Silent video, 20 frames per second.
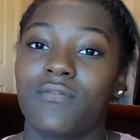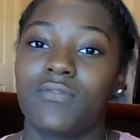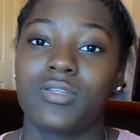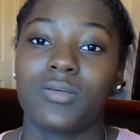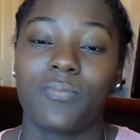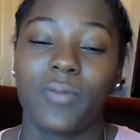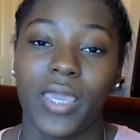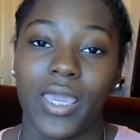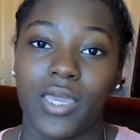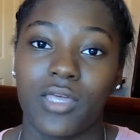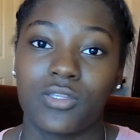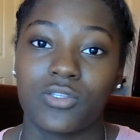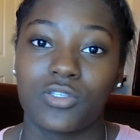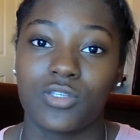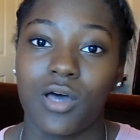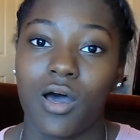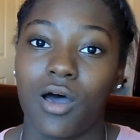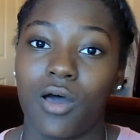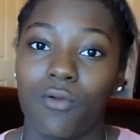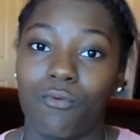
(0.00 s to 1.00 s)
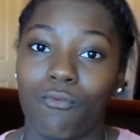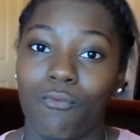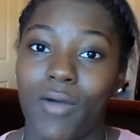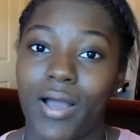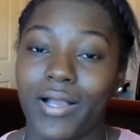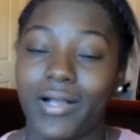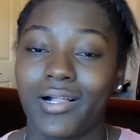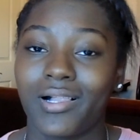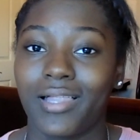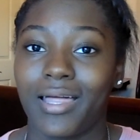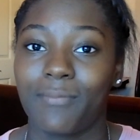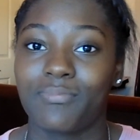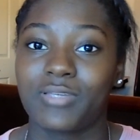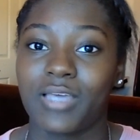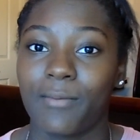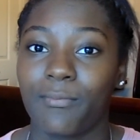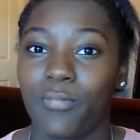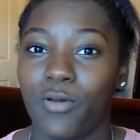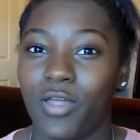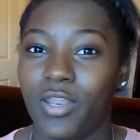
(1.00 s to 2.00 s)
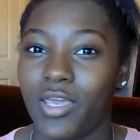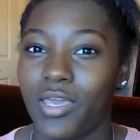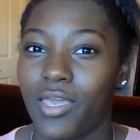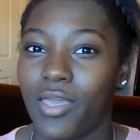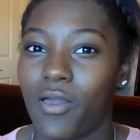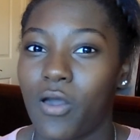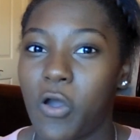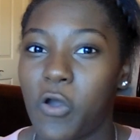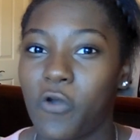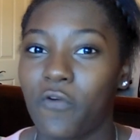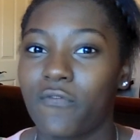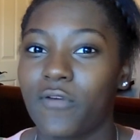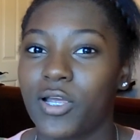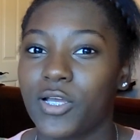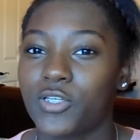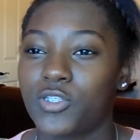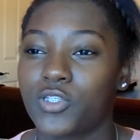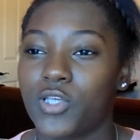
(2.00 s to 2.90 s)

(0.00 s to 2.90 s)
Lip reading: of depends on what clips I'm putting it over.